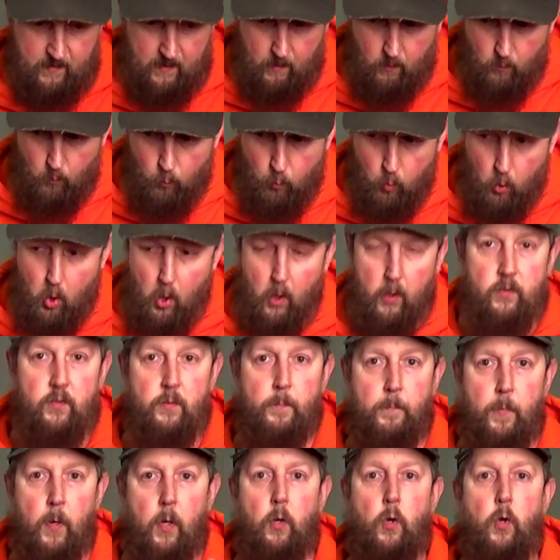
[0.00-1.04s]
that
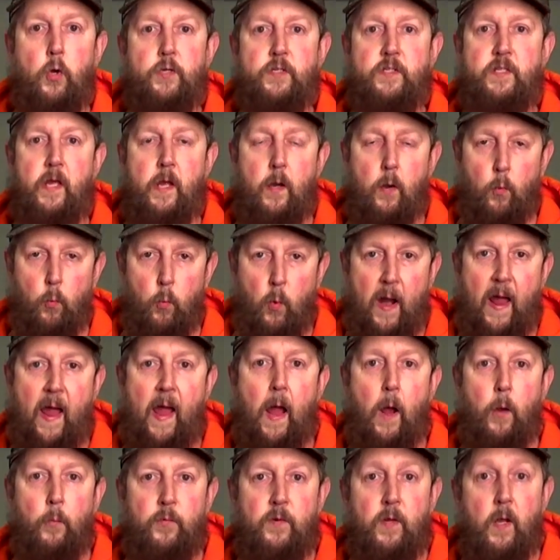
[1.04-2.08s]
worked because they're
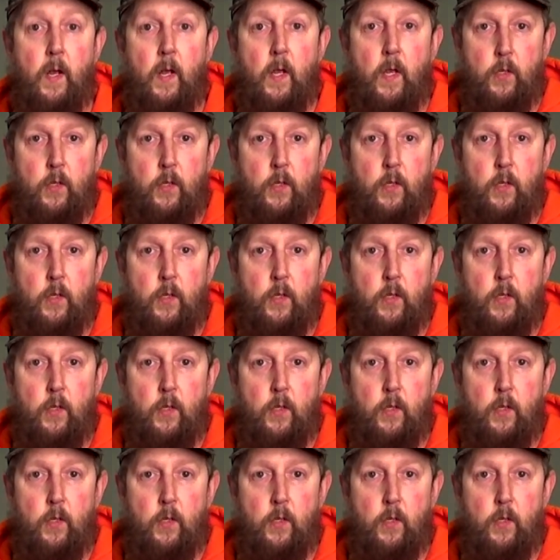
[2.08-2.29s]
round.